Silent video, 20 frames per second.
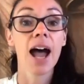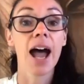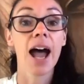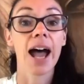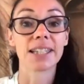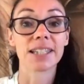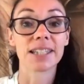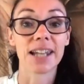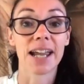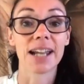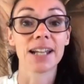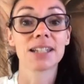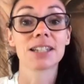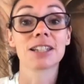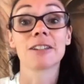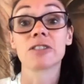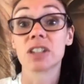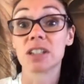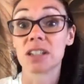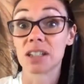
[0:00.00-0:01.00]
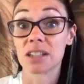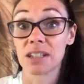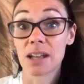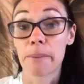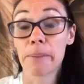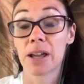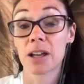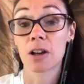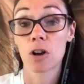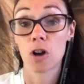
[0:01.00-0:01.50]
are states of
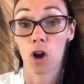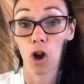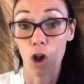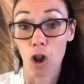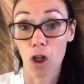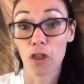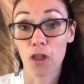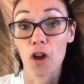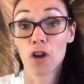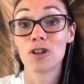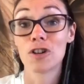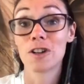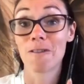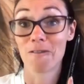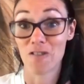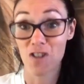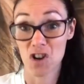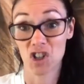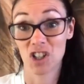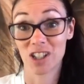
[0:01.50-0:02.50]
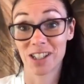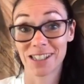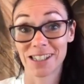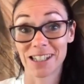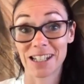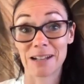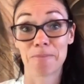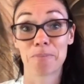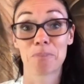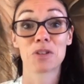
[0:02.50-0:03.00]
systemic klotho
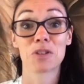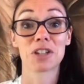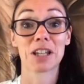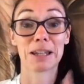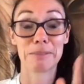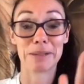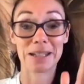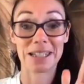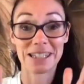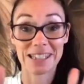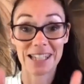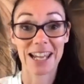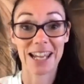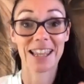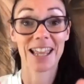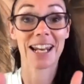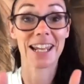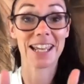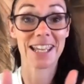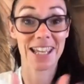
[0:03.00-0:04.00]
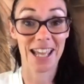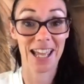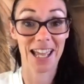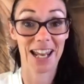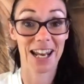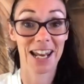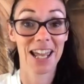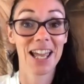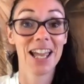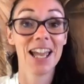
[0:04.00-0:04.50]
deficiency. So let me say that
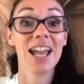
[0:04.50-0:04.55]
again.